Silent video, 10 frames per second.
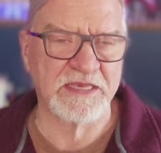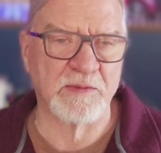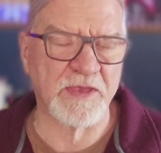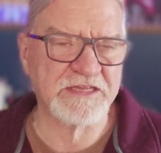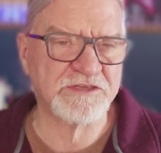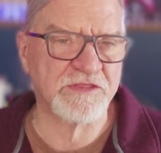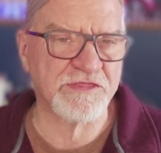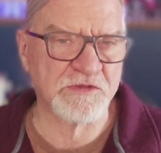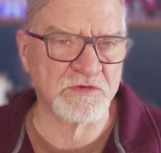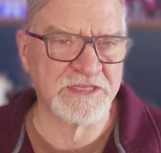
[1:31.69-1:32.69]
Imagine
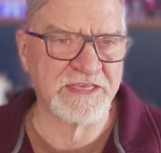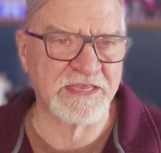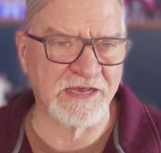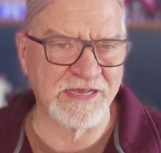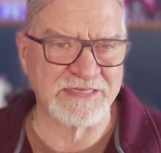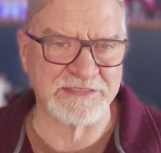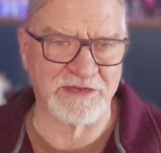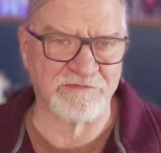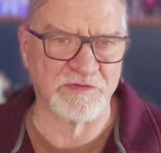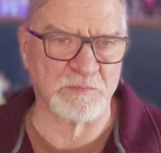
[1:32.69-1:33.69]
30 guys
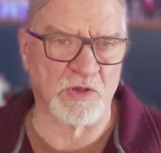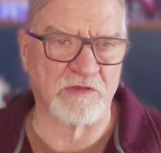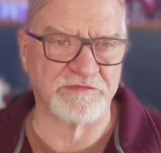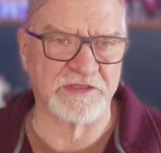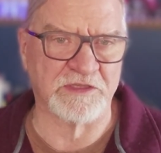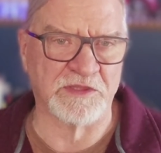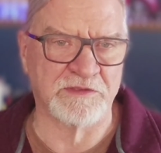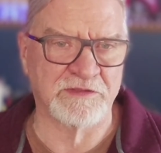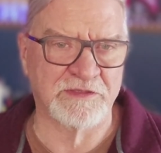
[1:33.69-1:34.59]
on a football field.